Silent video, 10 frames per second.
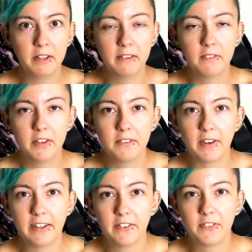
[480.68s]
piece of
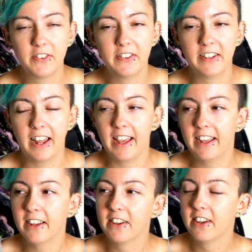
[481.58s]
advice for
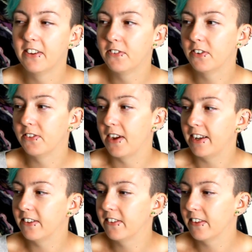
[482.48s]
today, for
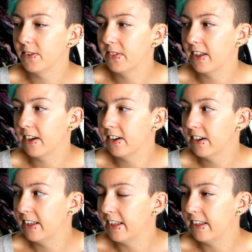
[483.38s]
writers out there,
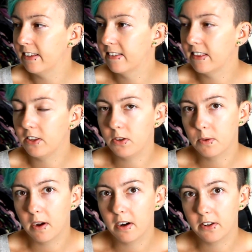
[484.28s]
is that
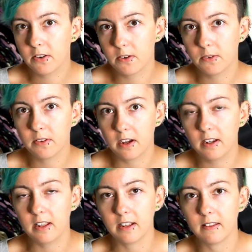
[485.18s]
you are your own
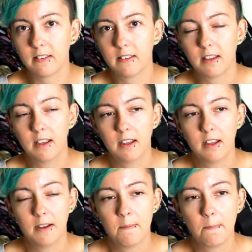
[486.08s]
audience.
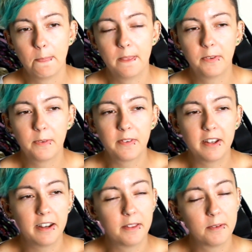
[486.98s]
This was
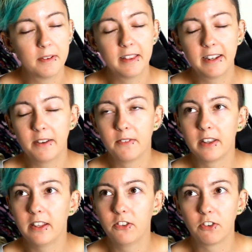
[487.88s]
another one that I
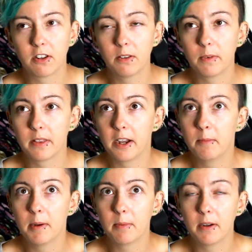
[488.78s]
really struggled with. I
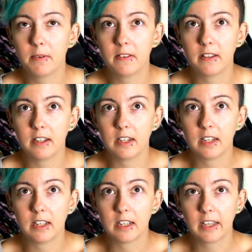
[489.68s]
remember I was in
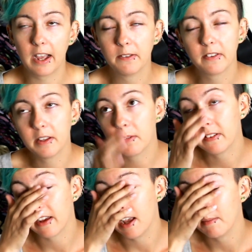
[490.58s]
counseling
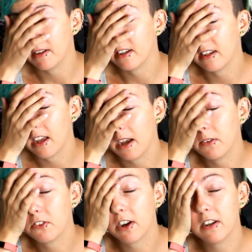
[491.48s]
one time, and I
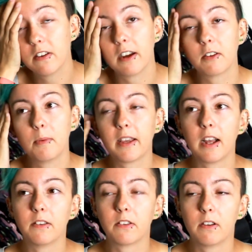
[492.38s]
was trying to talk to my
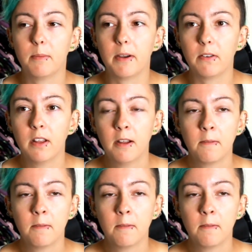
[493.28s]
counselor about